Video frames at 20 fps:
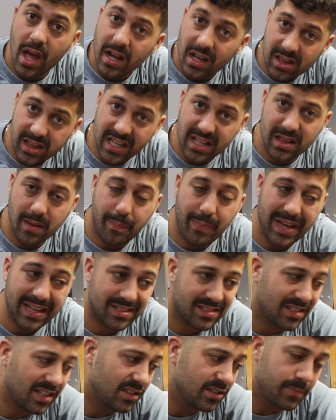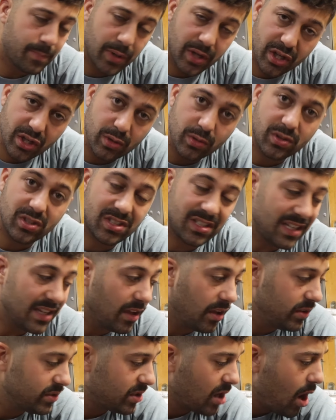clean the pistons, put new
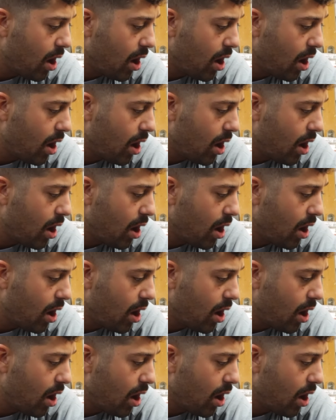seals,